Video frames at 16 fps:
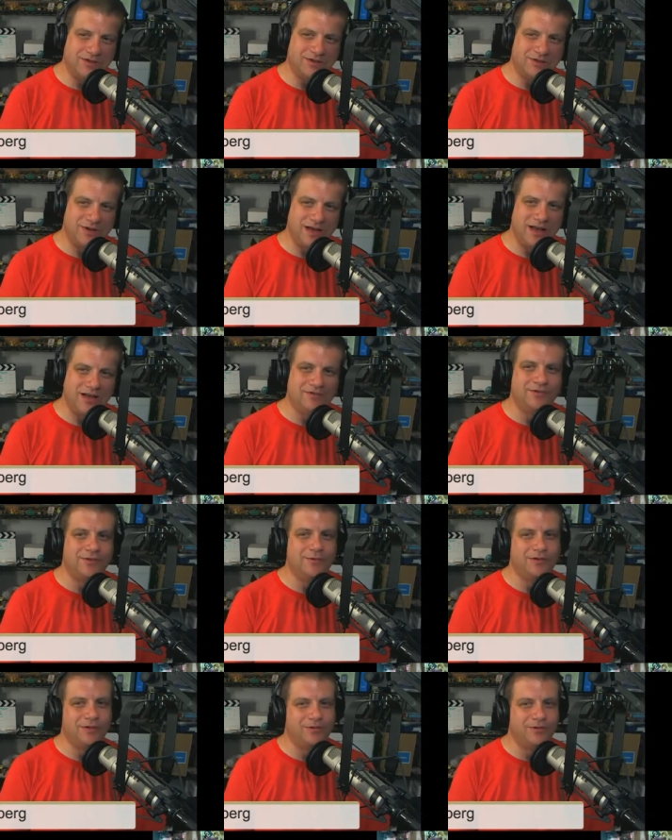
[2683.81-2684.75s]
So
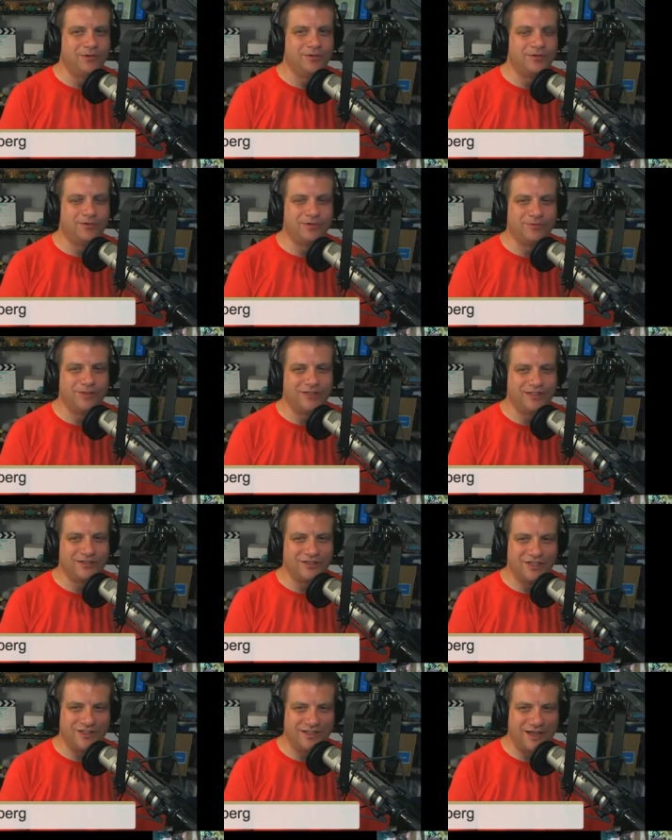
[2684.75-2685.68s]
everyone I know is going to want to
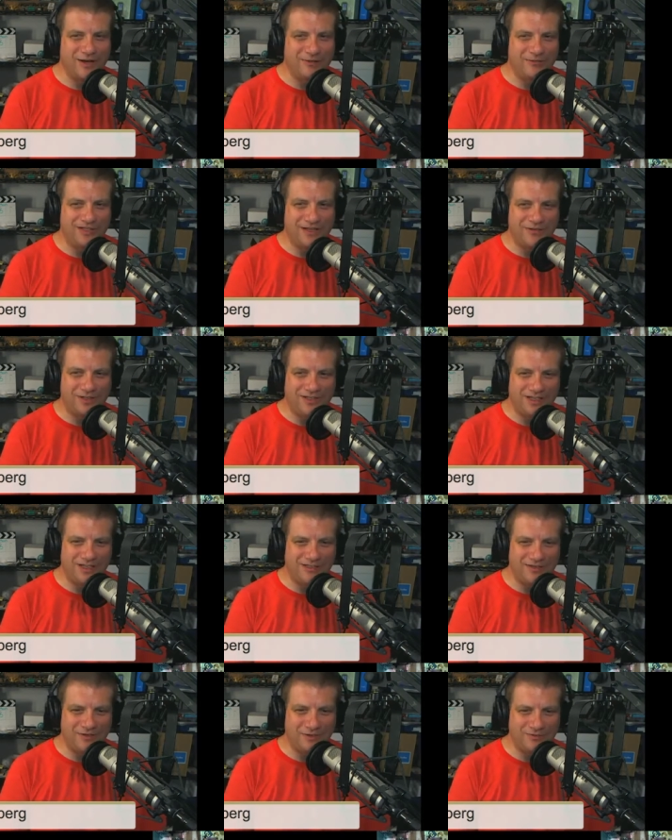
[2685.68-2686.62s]
check that one out again,
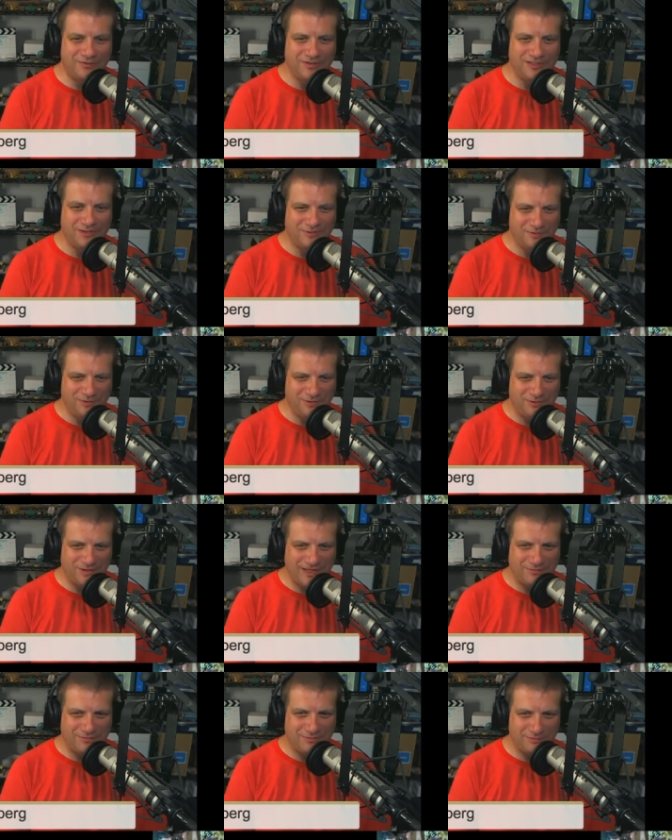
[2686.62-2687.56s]
and hopefully it won't
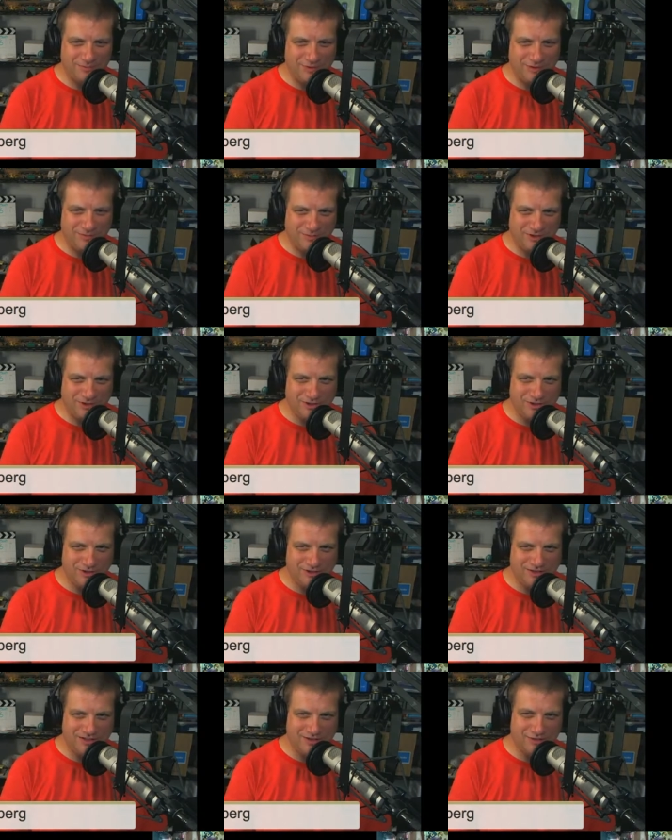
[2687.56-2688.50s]
get
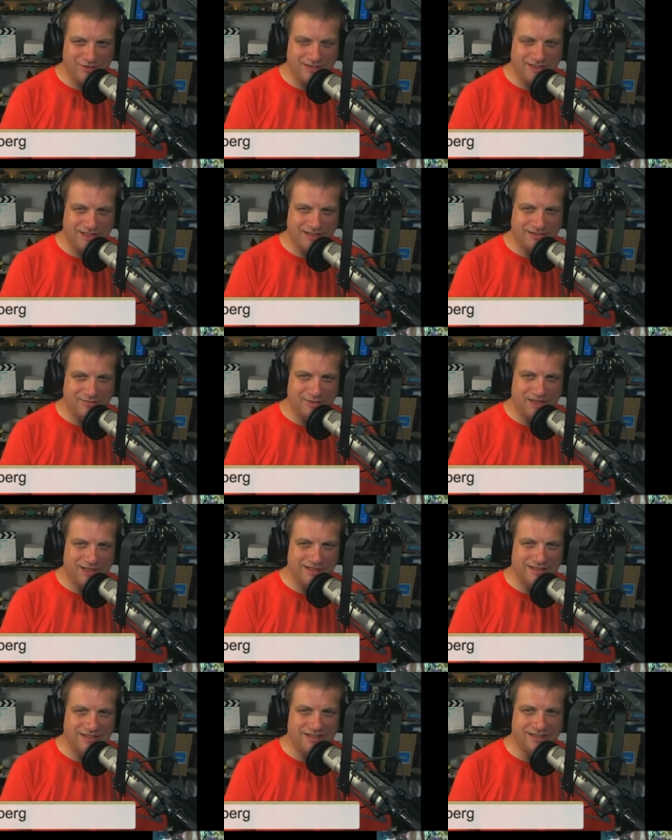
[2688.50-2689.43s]
prematurely truncated by
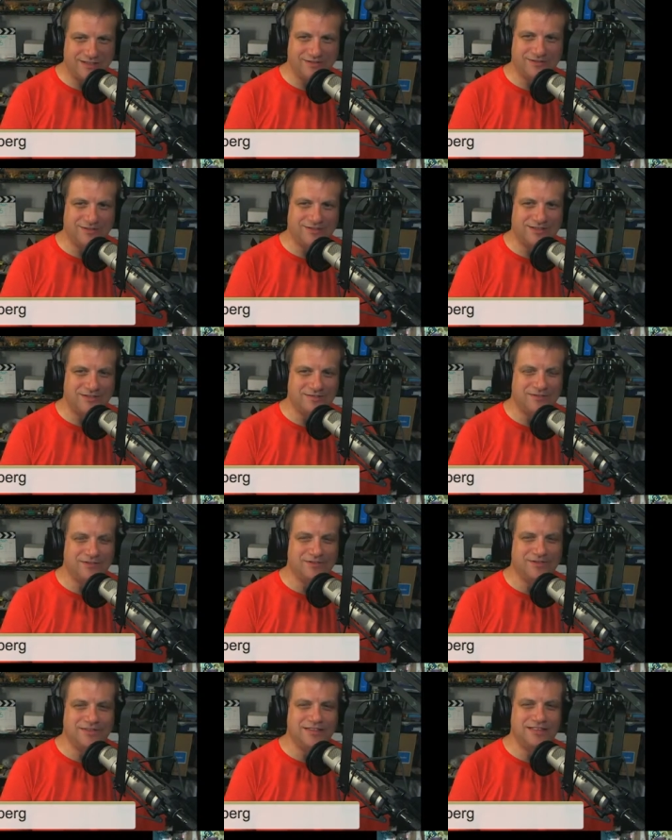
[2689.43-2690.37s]
technical
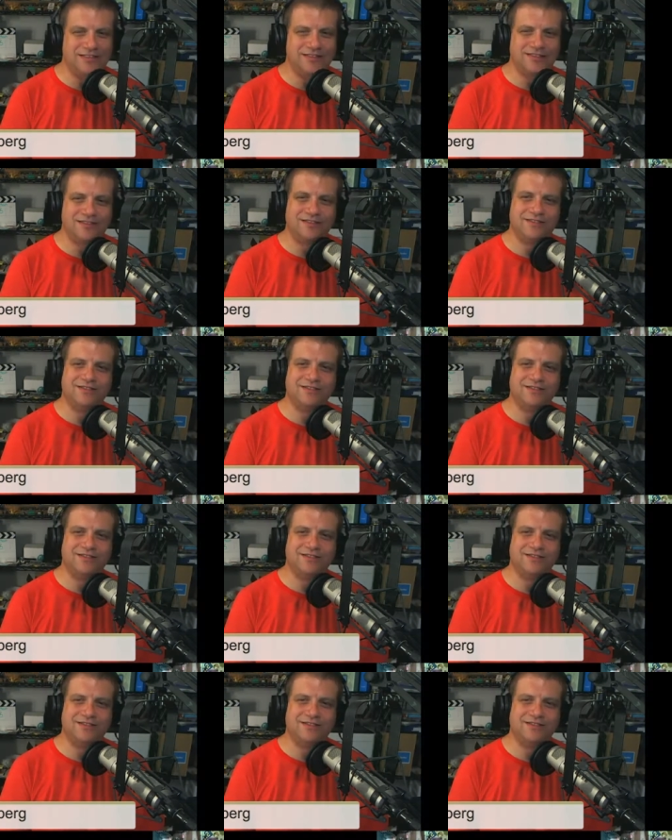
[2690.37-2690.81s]
difficulties.